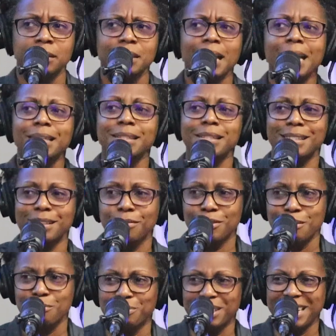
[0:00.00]
tens of
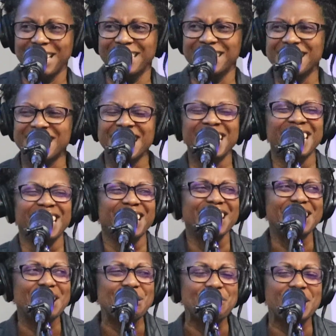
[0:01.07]
them planned
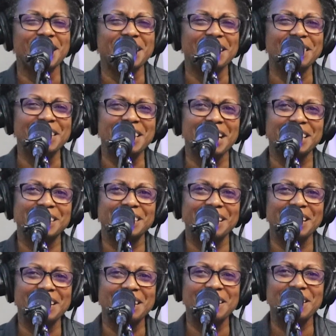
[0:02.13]
in the next
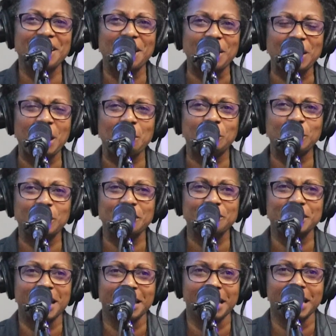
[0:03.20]
couple
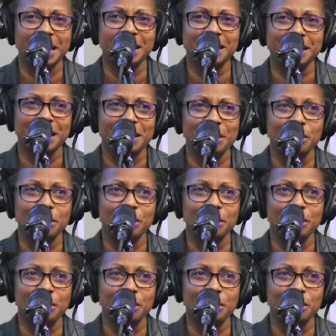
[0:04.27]
of decades.